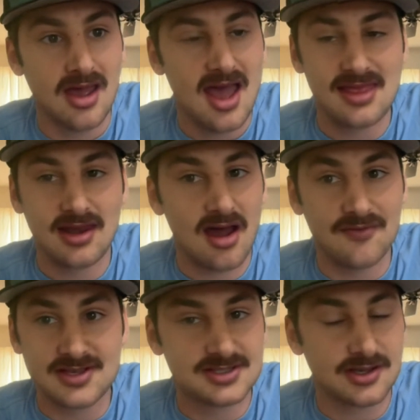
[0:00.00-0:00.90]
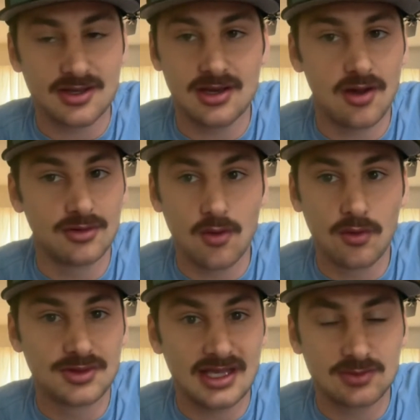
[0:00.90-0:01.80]
And then obviously, the
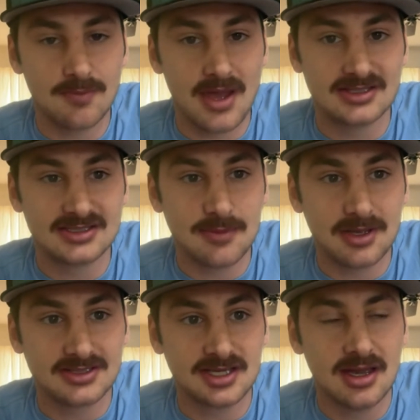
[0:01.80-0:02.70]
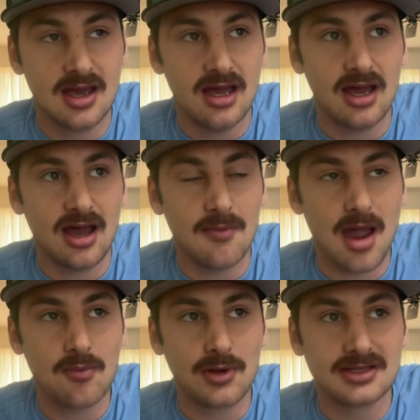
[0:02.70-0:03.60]
whole things with Ben Simmons. I
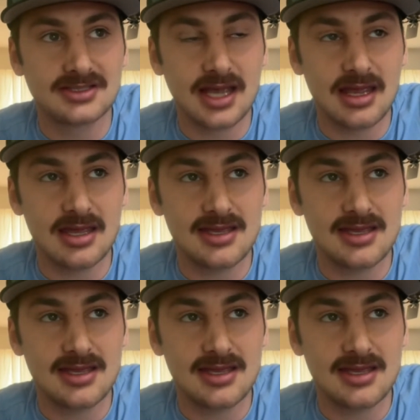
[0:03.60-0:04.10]
wouldn't say